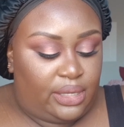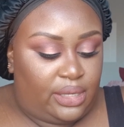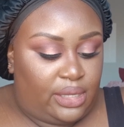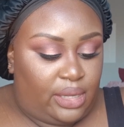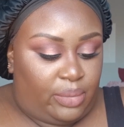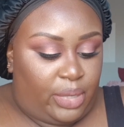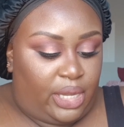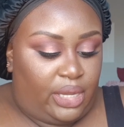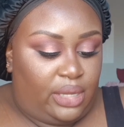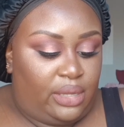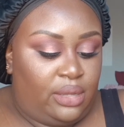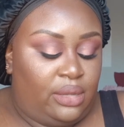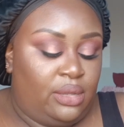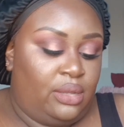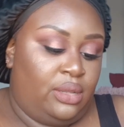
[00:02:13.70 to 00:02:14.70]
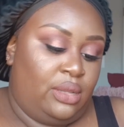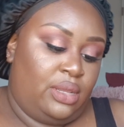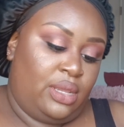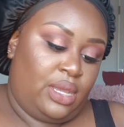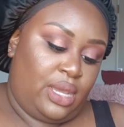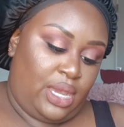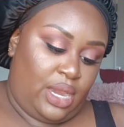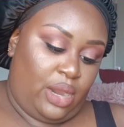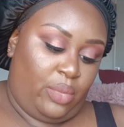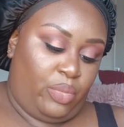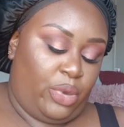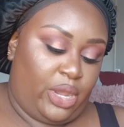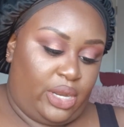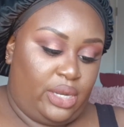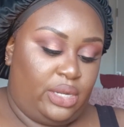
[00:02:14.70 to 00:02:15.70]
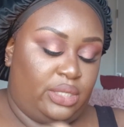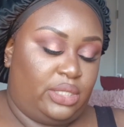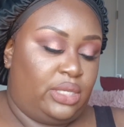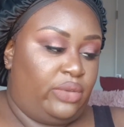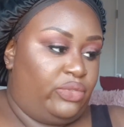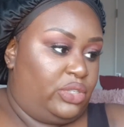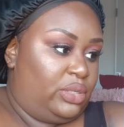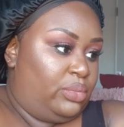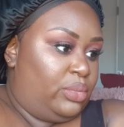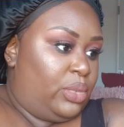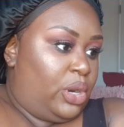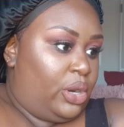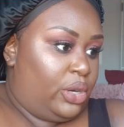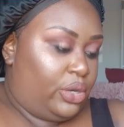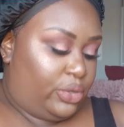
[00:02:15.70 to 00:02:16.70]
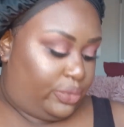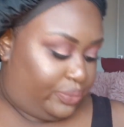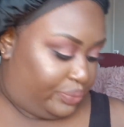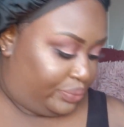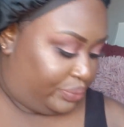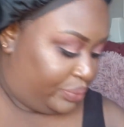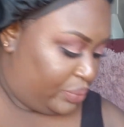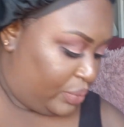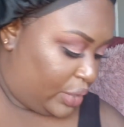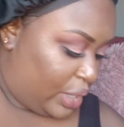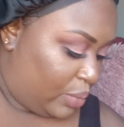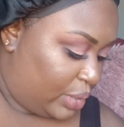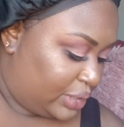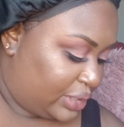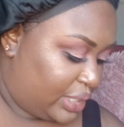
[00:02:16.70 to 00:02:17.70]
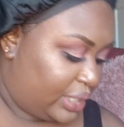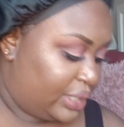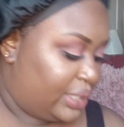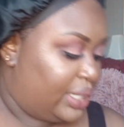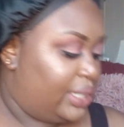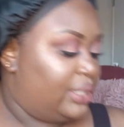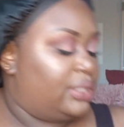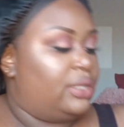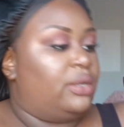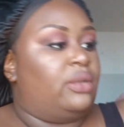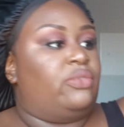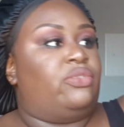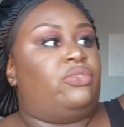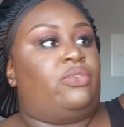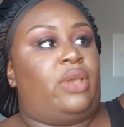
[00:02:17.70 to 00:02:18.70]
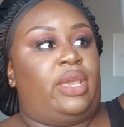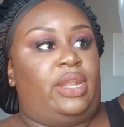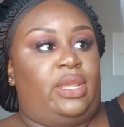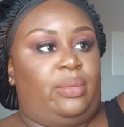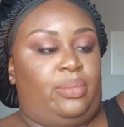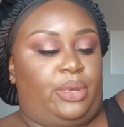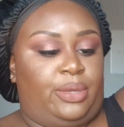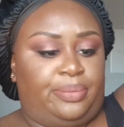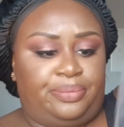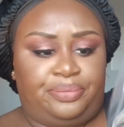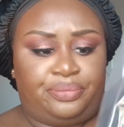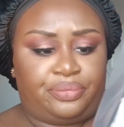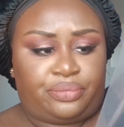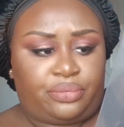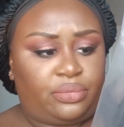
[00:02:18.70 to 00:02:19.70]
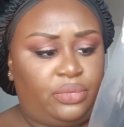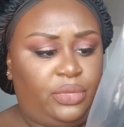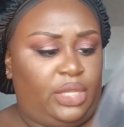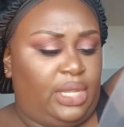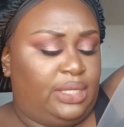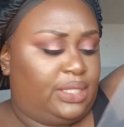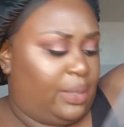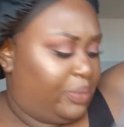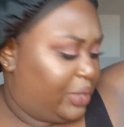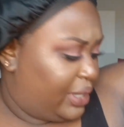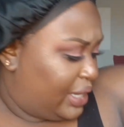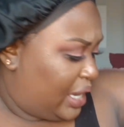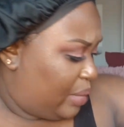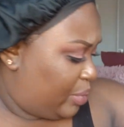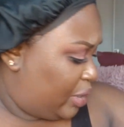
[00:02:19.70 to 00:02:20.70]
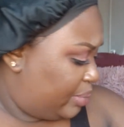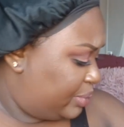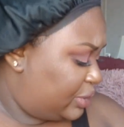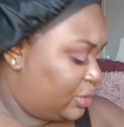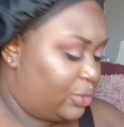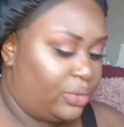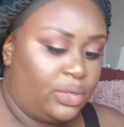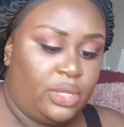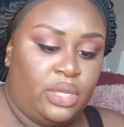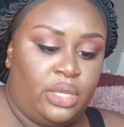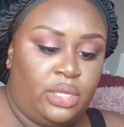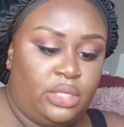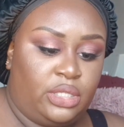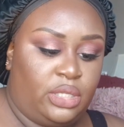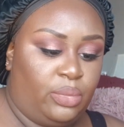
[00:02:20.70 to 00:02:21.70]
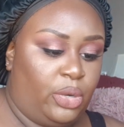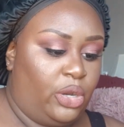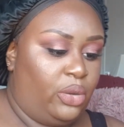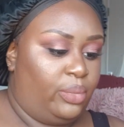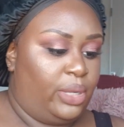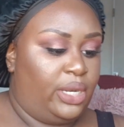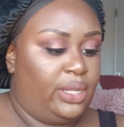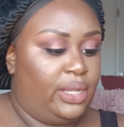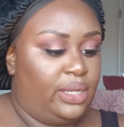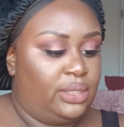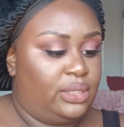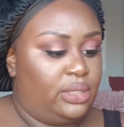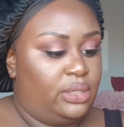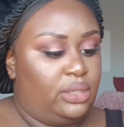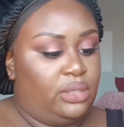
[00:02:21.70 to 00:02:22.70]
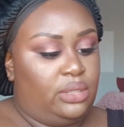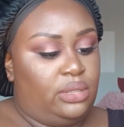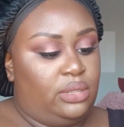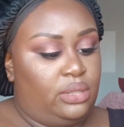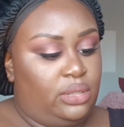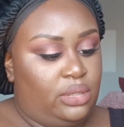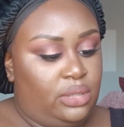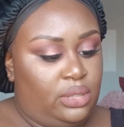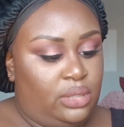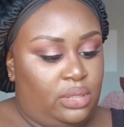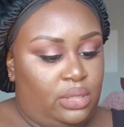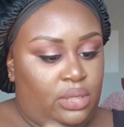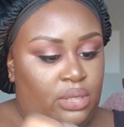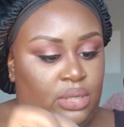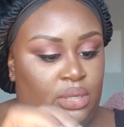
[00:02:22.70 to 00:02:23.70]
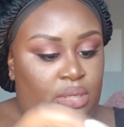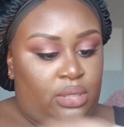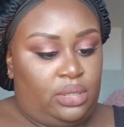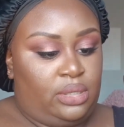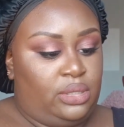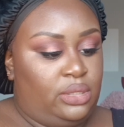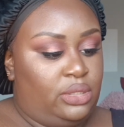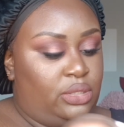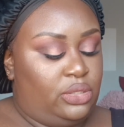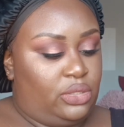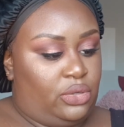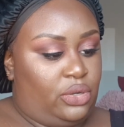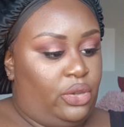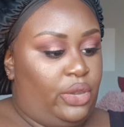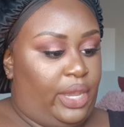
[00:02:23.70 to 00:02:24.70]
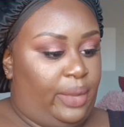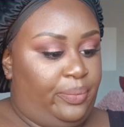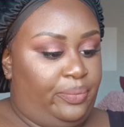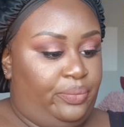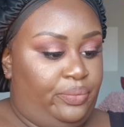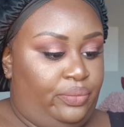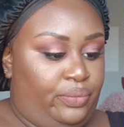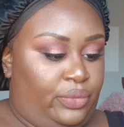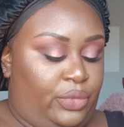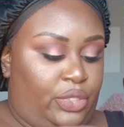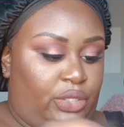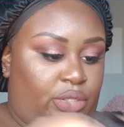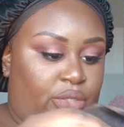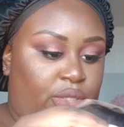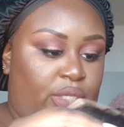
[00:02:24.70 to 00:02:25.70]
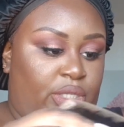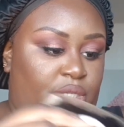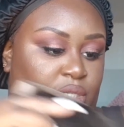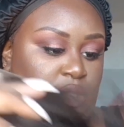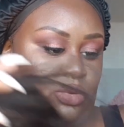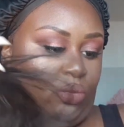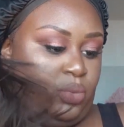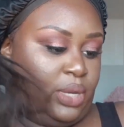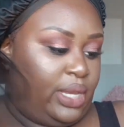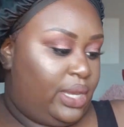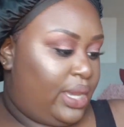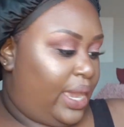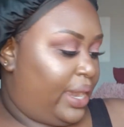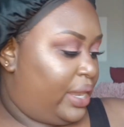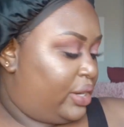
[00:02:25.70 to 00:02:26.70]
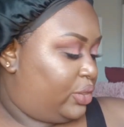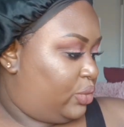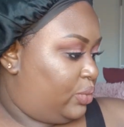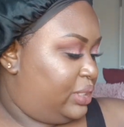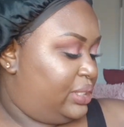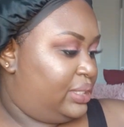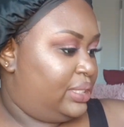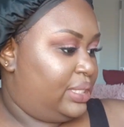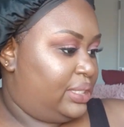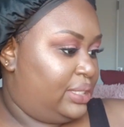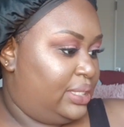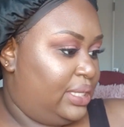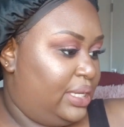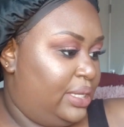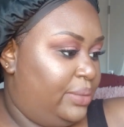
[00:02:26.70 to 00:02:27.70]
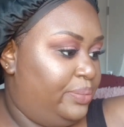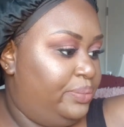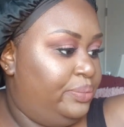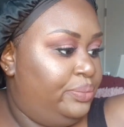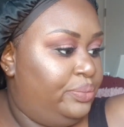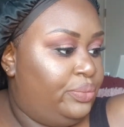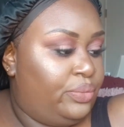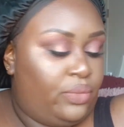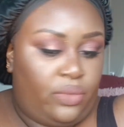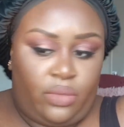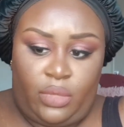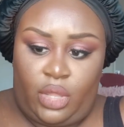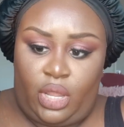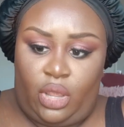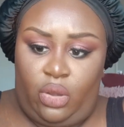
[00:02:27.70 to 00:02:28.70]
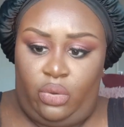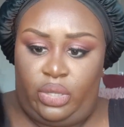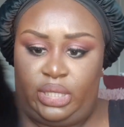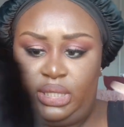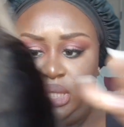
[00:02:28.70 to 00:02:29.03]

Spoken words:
get my hair braided and stuff tomorrow. I was gonna get it done on Friday, but something came up, so tomorrow I'm getting that done. So, okay. This is the wig. I got a 360. Oh, this